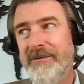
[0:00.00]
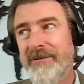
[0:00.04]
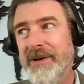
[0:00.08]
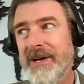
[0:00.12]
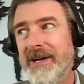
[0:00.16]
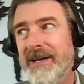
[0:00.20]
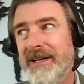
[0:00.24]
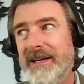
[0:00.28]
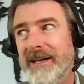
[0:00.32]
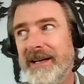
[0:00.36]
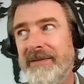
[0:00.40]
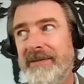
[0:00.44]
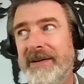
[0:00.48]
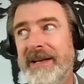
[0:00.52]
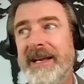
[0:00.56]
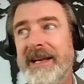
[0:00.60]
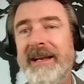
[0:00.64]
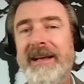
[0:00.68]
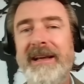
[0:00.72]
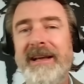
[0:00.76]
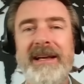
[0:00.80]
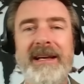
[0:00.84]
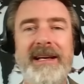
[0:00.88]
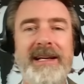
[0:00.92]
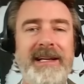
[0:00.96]
Well, I mean,
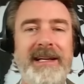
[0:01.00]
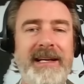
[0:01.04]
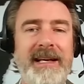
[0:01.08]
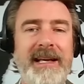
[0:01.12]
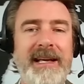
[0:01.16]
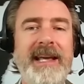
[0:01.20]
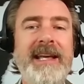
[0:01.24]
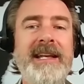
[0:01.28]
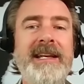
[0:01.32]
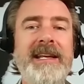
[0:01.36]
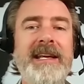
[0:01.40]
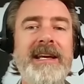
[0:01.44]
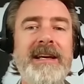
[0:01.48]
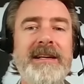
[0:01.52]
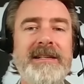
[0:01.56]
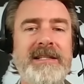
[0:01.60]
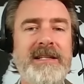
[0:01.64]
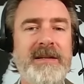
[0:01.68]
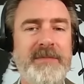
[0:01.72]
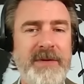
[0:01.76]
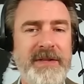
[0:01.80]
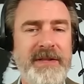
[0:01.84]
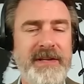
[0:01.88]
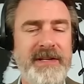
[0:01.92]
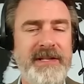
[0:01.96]
India,
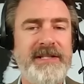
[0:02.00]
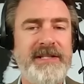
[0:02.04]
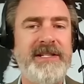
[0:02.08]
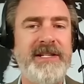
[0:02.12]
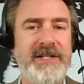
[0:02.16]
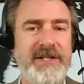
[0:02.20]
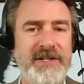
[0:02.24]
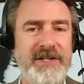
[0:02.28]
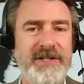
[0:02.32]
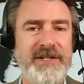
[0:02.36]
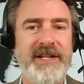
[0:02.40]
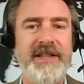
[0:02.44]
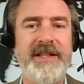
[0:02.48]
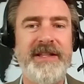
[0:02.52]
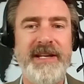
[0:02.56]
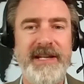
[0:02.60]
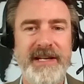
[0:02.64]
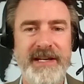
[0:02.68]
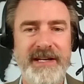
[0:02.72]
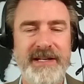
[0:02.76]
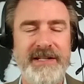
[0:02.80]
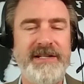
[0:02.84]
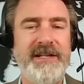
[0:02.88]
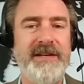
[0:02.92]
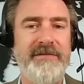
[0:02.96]
some of the decisions that the
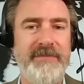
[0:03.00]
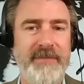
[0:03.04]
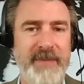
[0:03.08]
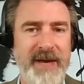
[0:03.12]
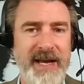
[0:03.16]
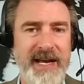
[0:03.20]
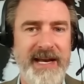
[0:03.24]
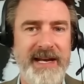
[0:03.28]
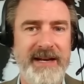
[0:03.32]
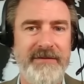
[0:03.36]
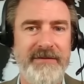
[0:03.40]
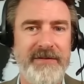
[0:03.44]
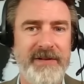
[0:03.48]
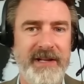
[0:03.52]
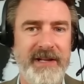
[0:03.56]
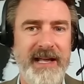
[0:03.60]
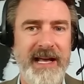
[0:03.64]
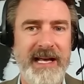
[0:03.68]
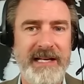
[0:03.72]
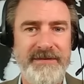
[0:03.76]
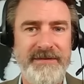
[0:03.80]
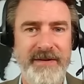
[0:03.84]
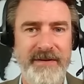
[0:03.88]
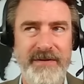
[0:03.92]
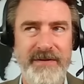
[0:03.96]
Indians have made over the
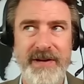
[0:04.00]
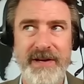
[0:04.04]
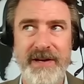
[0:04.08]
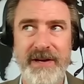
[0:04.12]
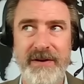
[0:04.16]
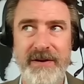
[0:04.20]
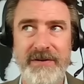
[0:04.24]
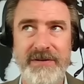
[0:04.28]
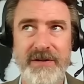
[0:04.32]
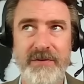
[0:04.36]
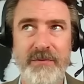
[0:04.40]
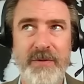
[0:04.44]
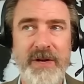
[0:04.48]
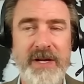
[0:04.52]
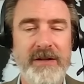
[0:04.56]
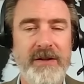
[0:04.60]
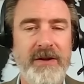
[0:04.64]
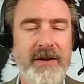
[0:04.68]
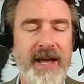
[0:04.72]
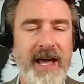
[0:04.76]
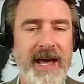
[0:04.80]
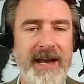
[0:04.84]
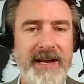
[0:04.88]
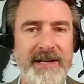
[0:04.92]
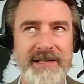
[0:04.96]
last fifty years that we
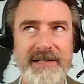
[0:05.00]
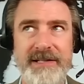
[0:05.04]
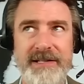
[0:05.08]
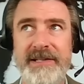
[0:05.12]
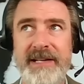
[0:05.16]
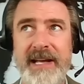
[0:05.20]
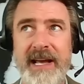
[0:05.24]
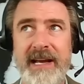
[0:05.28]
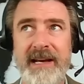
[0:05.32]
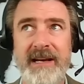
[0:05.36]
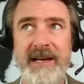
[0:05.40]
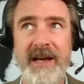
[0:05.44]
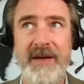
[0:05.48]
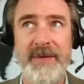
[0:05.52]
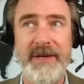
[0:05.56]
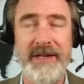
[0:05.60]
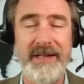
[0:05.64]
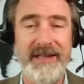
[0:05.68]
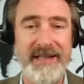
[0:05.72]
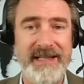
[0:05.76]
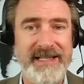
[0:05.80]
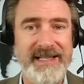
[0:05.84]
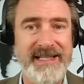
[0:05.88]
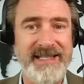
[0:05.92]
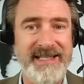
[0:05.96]
look at as just
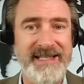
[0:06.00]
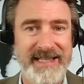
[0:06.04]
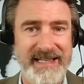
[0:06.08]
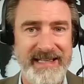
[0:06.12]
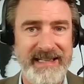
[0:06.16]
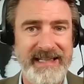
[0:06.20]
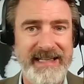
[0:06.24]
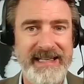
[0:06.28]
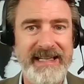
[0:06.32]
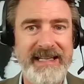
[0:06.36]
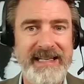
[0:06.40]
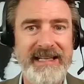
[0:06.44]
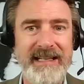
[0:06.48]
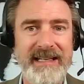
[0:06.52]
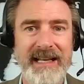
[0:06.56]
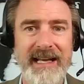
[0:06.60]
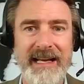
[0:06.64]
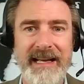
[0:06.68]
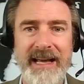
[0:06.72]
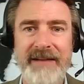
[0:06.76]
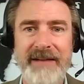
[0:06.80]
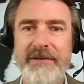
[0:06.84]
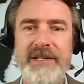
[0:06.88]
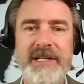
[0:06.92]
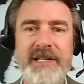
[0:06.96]
economically silly. Like
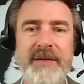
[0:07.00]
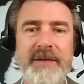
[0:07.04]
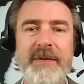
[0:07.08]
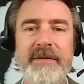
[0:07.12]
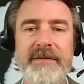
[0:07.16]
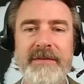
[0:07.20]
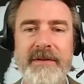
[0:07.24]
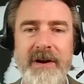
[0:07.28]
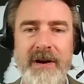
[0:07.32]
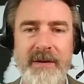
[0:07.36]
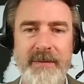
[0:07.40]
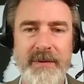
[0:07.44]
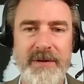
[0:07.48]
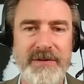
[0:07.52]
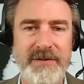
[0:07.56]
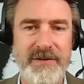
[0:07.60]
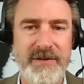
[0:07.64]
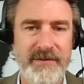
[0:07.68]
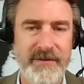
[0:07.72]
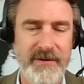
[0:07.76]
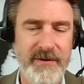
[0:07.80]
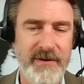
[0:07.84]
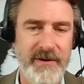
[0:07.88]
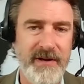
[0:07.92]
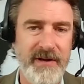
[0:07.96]
every time the farmers
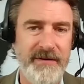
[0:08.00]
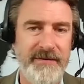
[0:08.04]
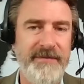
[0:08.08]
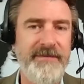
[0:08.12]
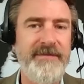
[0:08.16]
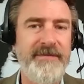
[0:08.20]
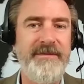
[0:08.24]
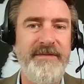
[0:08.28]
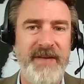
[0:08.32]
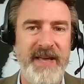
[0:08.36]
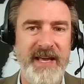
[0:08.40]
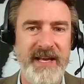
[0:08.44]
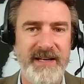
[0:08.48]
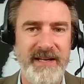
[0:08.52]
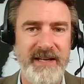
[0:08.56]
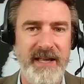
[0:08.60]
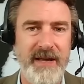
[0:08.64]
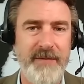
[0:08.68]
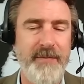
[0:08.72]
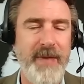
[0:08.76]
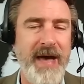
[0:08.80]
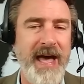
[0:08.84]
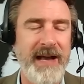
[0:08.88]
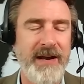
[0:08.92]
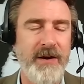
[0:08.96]
throw a fit, they
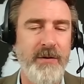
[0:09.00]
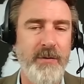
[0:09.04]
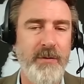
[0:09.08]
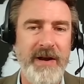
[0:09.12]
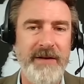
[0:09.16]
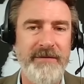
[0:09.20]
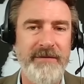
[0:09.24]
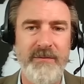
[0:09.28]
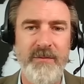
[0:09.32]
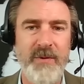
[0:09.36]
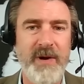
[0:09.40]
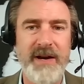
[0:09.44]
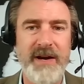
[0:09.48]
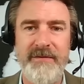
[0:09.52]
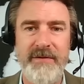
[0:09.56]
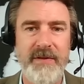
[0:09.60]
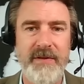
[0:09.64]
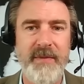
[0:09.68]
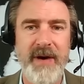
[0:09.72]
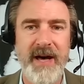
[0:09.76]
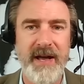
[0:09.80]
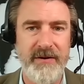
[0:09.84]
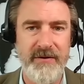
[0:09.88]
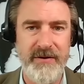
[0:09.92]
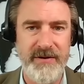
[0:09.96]
back away from whatever
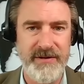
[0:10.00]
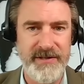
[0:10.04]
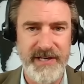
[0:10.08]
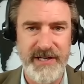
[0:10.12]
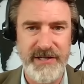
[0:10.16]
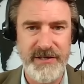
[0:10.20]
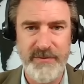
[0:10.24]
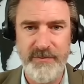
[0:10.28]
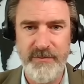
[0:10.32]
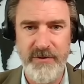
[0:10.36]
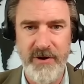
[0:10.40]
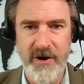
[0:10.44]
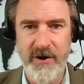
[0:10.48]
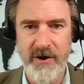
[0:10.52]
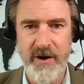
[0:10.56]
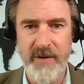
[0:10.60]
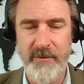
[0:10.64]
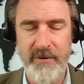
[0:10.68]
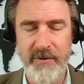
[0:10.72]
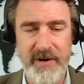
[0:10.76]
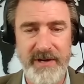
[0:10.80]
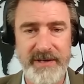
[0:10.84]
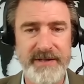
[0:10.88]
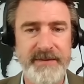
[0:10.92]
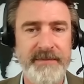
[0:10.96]
the modernization program
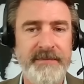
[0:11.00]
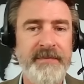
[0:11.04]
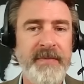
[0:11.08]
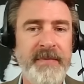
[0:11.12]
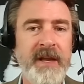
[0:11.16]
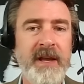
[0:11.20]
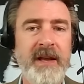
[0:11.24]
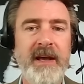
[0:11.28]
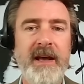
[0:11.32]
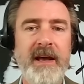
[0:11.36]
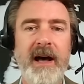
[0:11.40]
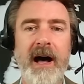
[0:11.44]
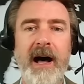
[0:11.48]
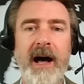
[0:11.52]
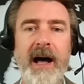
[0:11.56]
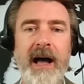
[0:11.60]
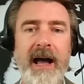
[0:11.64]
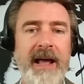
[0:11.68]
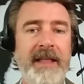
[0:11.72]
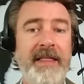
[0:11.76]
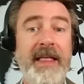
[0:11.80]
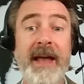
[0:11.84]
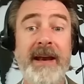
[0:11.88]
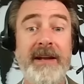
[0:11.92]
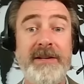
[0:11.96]
was. Uh,
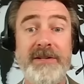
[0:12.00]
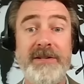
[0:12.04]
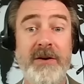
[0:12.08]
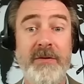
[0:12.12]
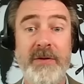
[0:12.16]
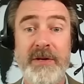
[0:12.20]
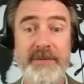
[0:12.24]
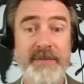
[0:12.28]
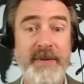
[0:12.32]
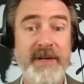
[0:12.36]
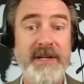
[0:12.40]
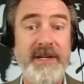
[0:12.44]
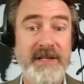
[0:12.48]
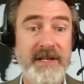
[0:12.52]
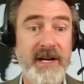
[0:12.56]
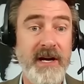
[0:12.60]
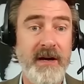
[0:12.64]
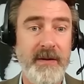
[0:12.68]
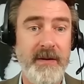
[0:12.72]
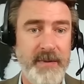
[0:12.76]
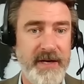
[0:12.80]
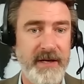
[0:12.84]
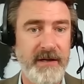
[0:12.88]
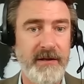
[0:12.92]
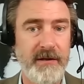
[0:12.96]
and that has always been
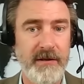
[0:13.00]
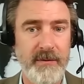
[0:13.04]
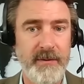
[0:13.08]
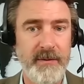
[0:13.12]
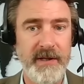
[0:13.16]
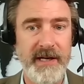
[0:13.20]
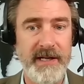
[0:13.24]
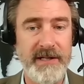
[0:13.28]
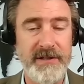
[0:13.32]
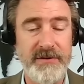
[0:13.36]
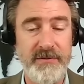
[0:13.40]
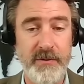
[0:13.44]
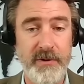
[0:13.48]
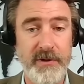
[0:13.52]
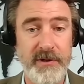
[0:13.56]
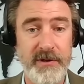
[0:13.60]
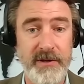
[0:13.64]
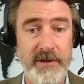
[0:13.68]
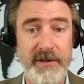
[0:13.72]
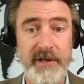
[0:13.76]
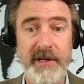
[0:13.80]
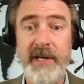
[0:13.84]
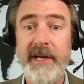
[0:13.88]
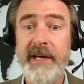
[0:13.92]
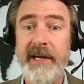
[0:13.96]
dumb in a globalized
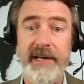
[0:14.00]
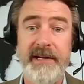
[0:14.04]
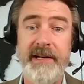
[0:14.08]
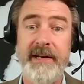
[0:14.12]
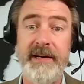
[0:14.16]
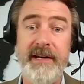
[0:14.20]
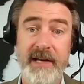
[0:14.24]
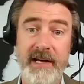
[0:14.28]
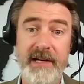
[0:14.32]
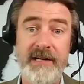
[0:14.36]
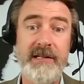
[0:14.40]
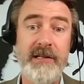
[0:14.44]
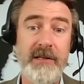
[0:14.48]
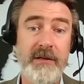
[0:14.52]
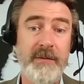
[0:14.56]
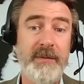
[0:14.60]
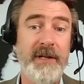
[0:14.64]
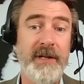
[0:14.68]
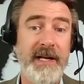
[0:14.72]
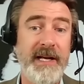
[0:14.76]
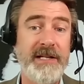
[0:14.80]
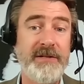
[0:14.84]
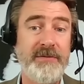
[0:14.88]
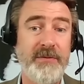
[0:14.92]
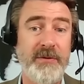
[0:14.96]
world. In a
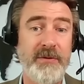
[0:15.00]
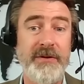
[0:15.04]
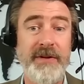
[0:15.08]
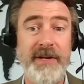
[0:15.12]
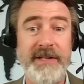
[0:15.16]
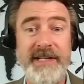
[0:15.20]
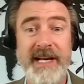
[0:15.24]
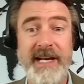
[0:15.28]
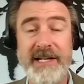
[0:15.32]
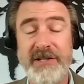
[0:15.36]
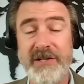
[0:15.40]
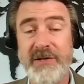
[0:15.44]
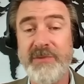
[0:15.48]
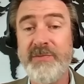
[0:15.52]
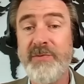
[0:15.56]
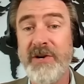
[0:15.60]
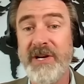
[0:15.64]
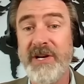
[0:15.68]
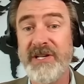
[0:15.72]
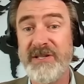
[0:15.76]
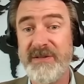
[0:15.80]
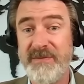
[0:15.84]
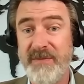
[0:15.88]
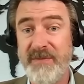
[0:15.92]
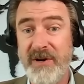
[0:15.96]
non-globalized world, that's actually
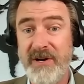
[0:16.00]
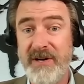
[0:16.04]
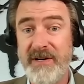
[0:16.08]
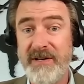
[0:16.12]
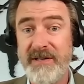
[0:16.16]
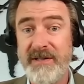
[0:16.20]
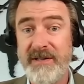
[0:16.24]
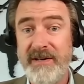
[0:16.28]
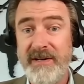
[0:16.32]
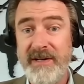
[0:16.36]
pretty smart.